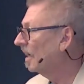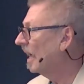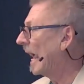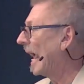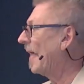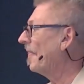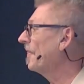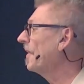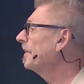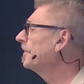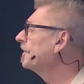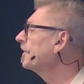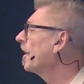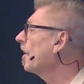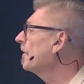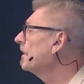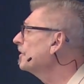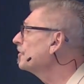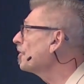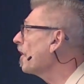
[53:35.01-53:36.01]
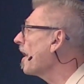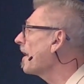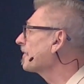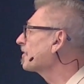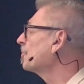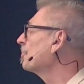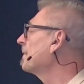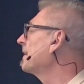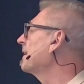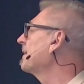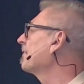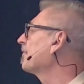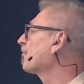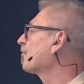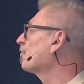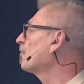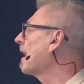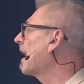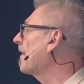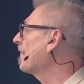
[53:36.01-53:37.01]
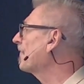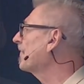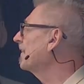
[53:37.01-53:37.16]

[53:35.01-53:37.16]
And then, you know, he talked to me throughout the